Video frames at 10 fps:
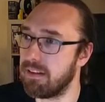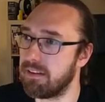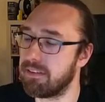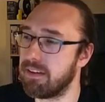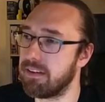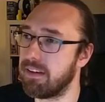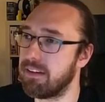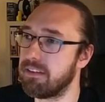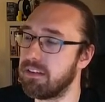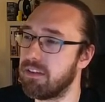let's say
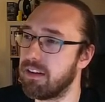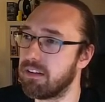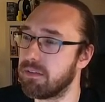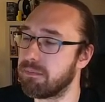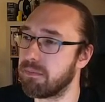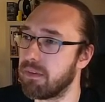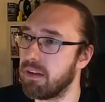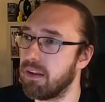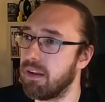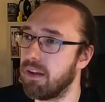test event.
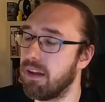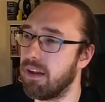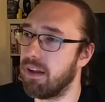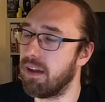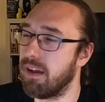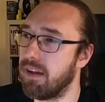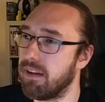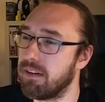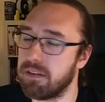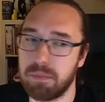
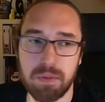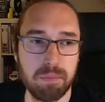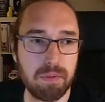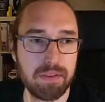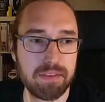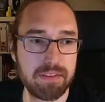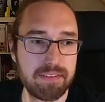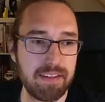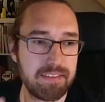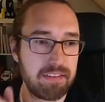And we want
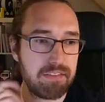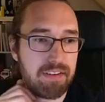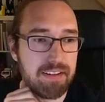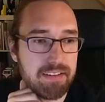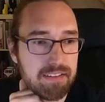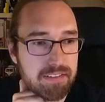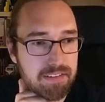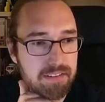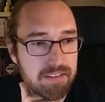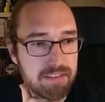this test event.
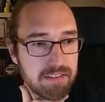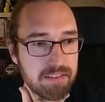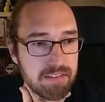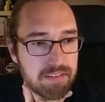But